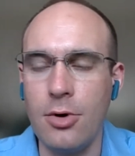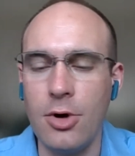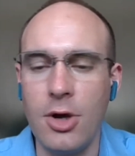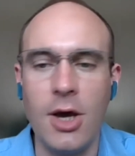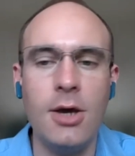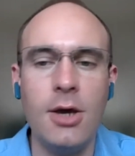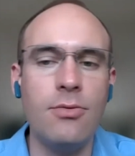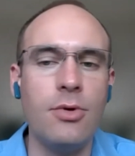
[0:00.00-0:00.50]

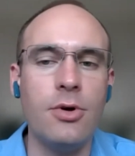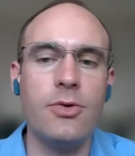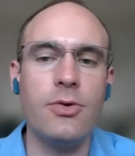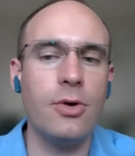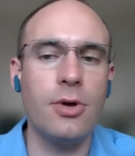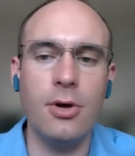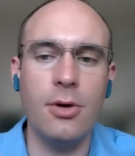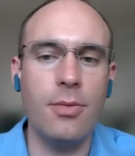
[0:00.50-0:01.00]
Again, we're
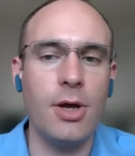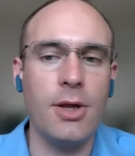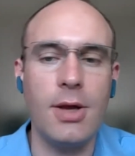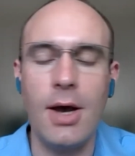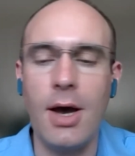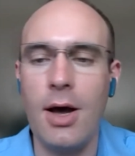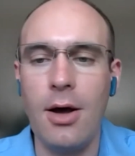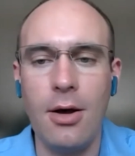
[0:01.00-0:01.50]
talking
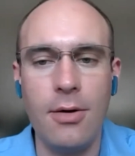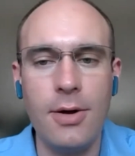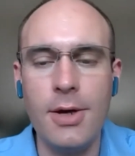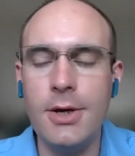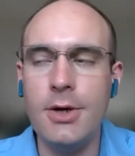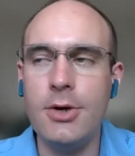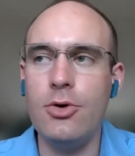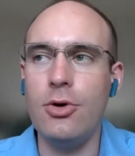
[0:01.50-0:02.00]
about how,
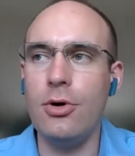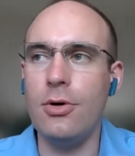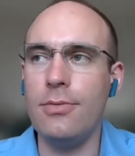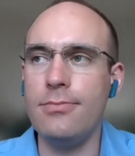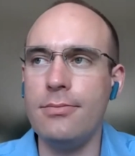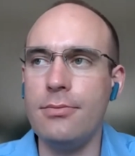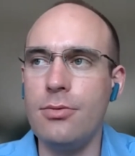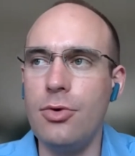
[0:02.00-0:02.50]

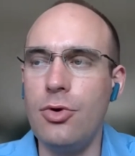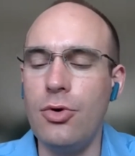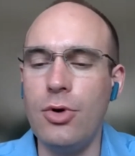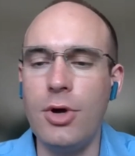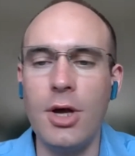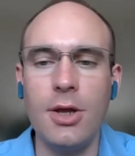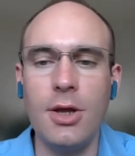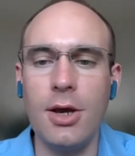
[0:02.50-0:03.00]

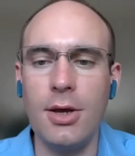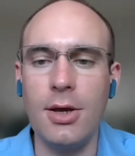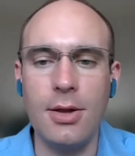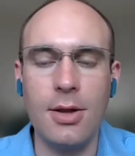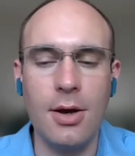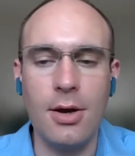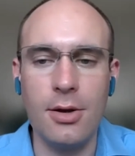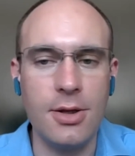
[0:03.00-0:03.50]
you can get
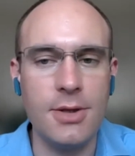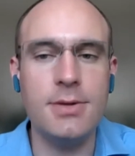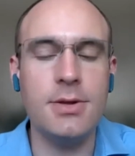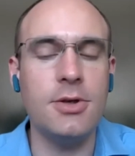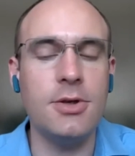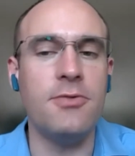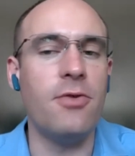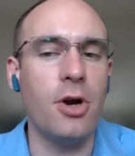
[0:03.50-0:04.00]
now, and
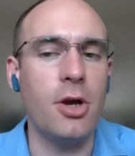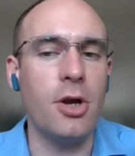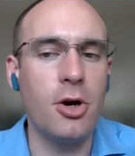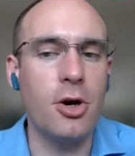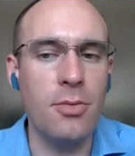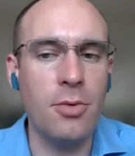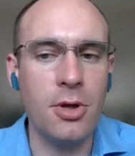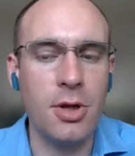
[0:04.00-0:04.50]
it's very
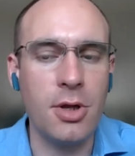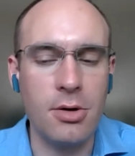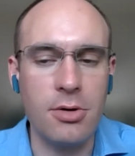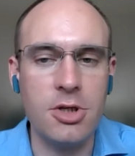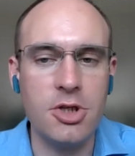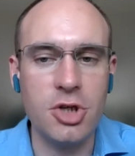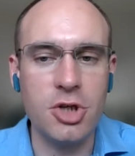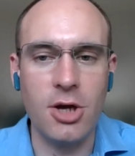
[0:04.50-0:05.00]
common now
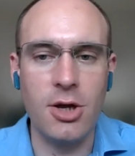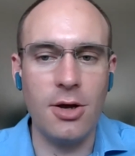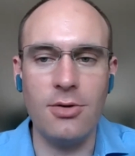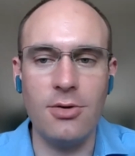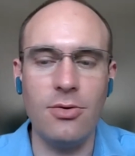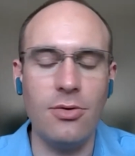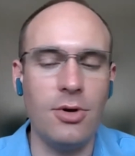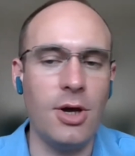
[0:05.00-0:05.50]
in
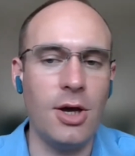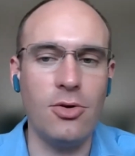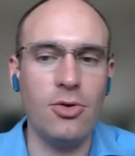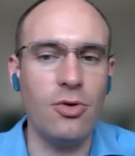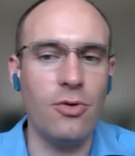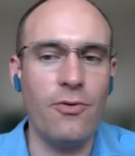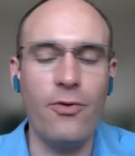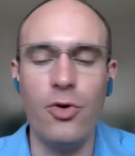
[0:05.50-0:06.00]
China, you get
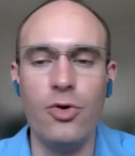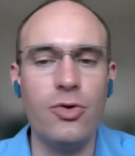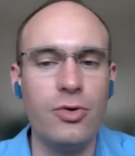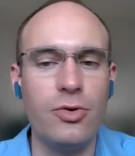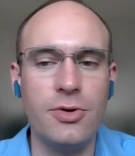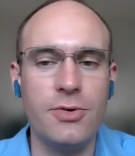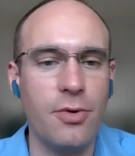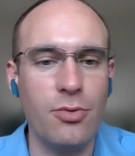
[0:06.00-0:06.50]
your
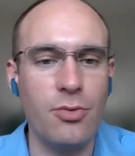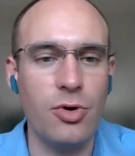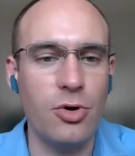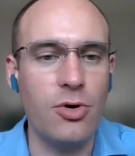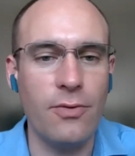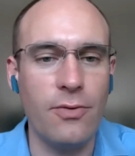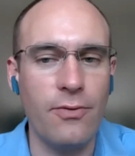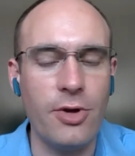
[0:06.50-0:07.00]
photos from
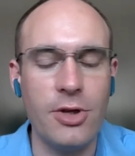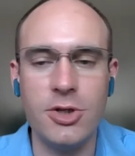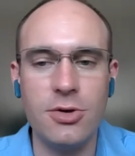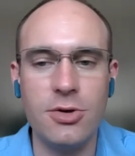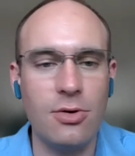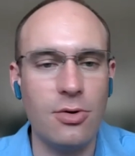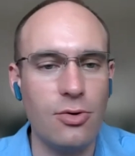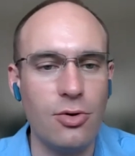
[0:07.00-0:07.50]
your
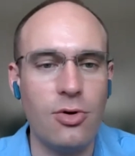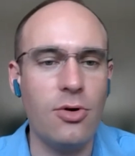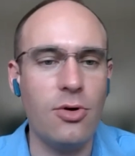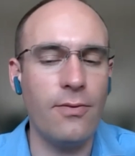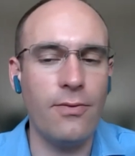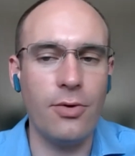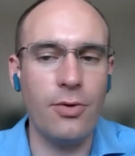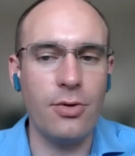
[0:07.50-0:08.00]
convention or your
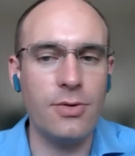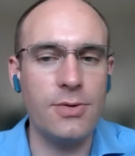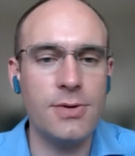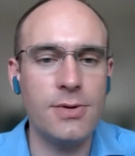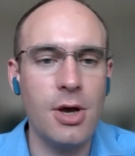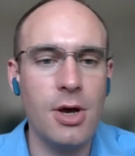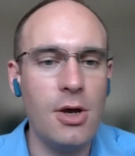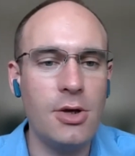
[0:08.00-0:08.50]

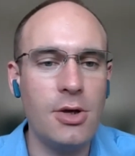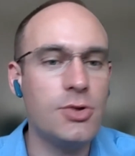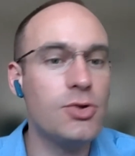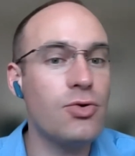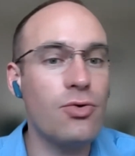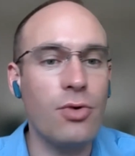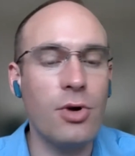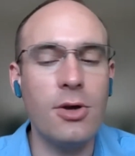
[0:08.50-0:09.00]
conference
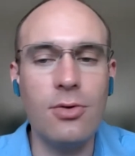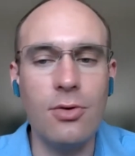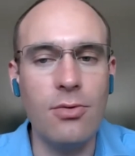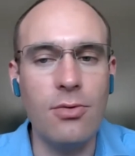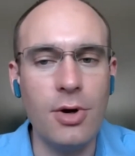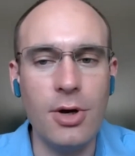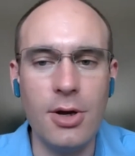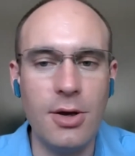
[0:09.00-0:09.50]
straight
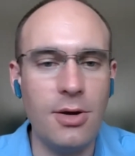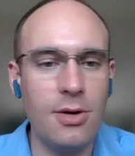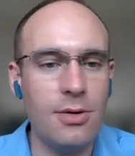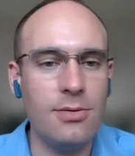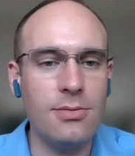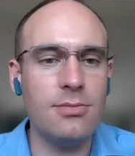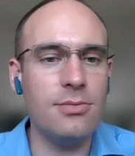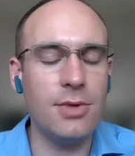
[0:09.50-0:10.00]

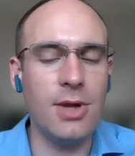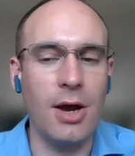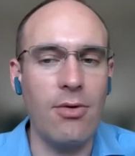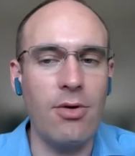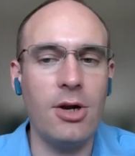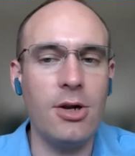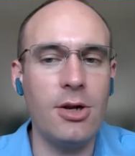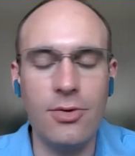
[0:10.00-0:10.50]
away
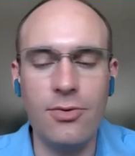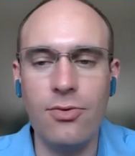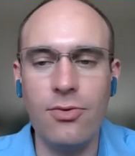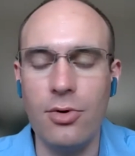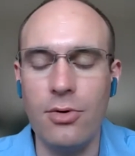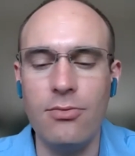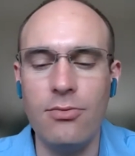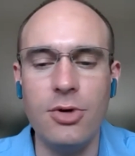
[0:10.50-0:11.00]
directly
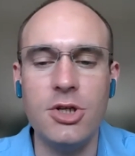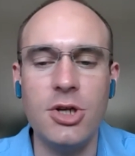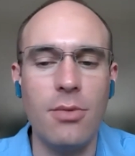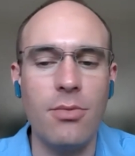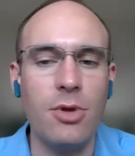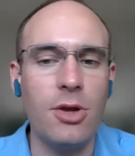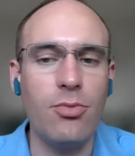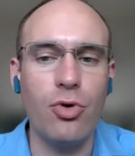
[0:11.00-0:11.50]
through a
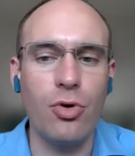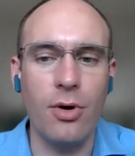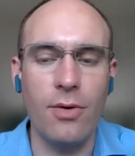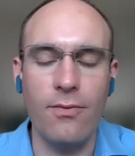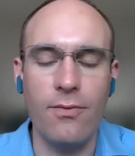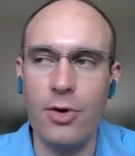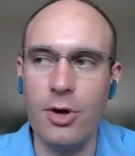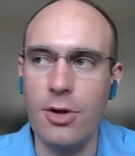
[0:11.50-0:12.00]
WeChat mini
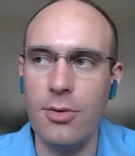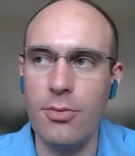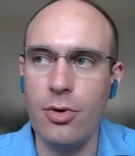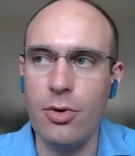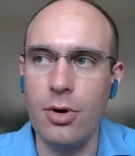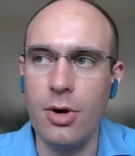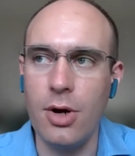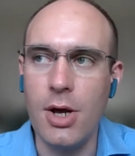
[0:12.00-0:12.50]
program, for
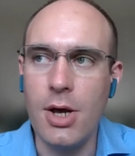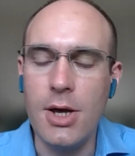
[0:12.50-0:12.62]
example.